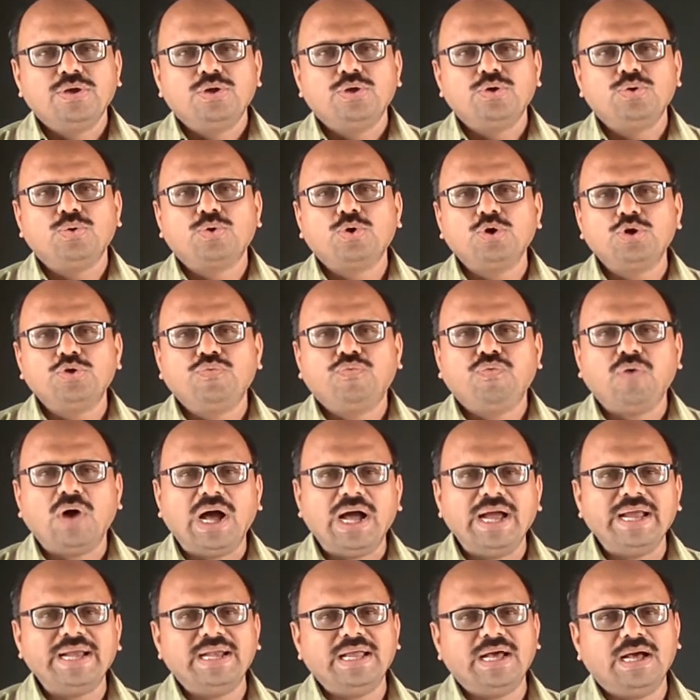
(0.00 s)
You could
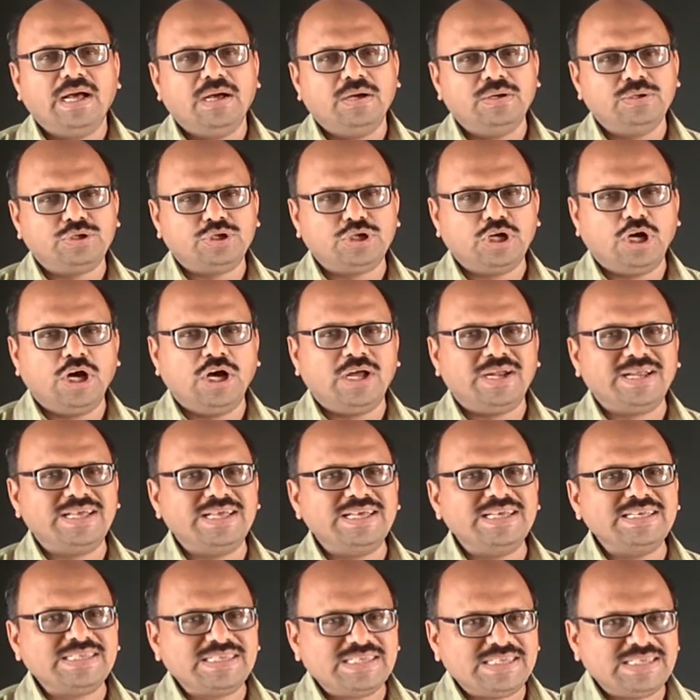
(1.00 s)
find out or
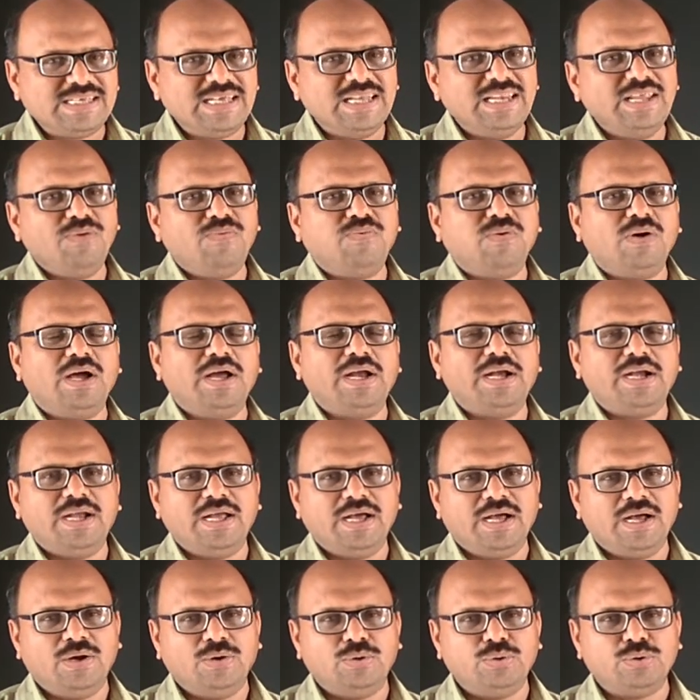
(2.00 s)
easily find
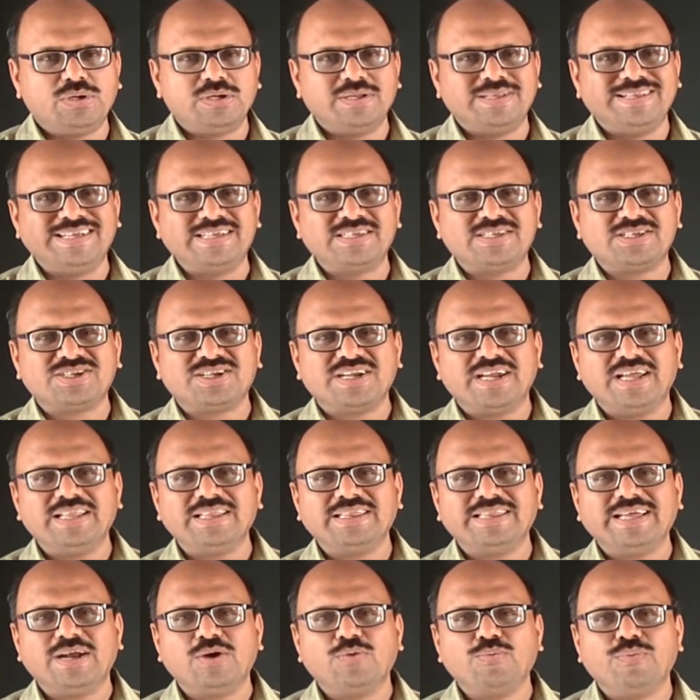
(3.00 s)
out the
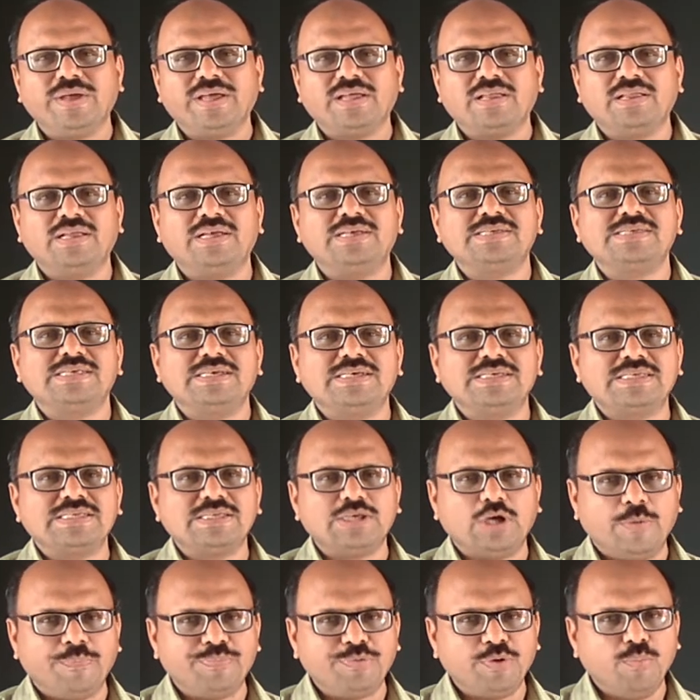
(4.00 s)
strengths and weaknesses
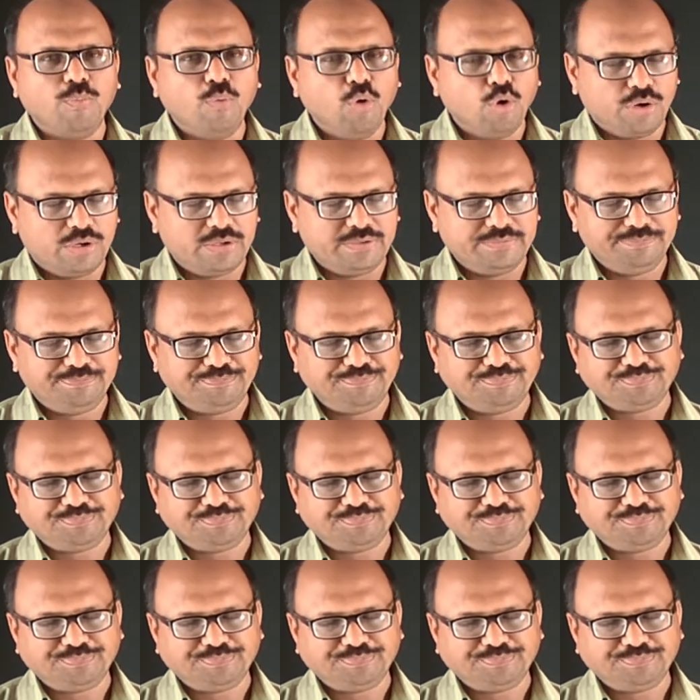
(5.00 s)
of the book.